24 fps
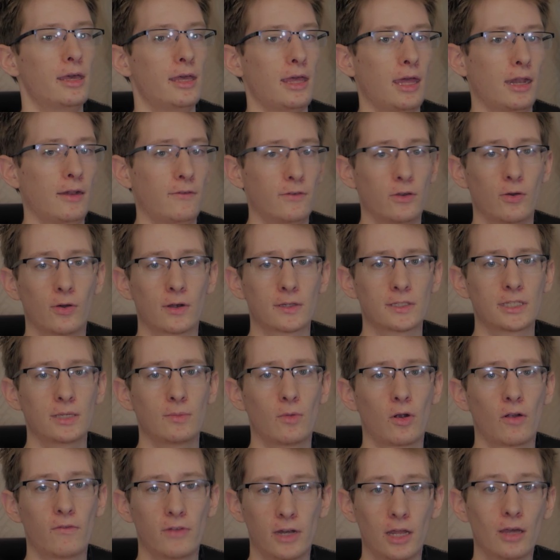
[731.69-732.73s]
And if you want to see
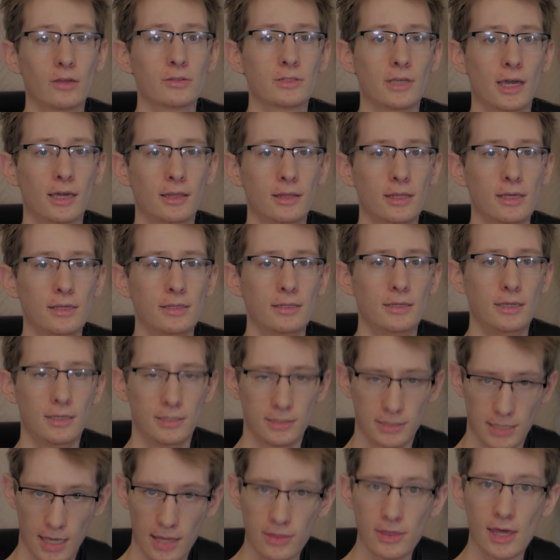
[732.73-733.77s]
more videos like
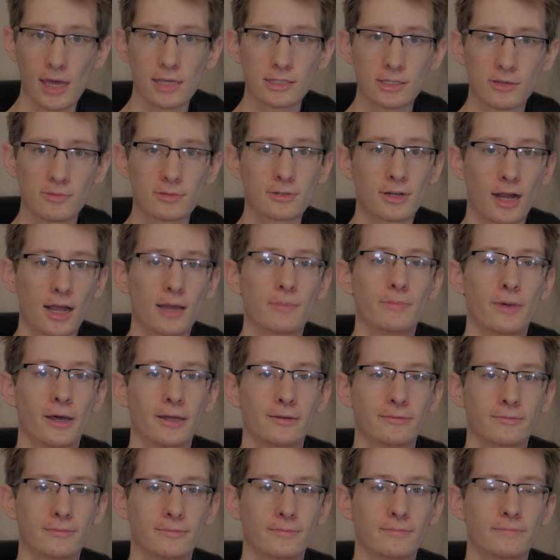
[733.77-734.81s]
this, hit that subscribe
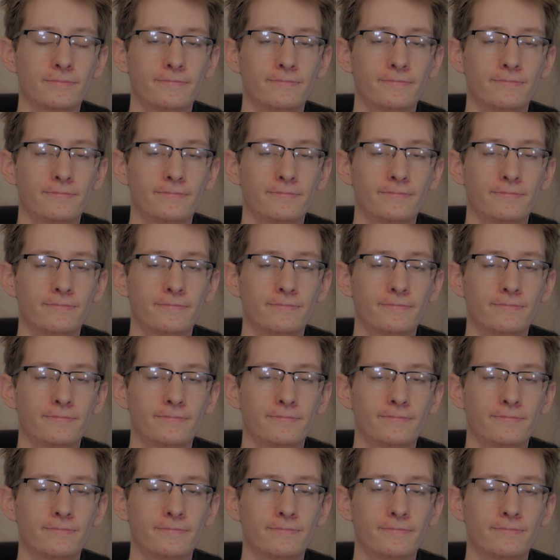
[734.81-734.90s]
button.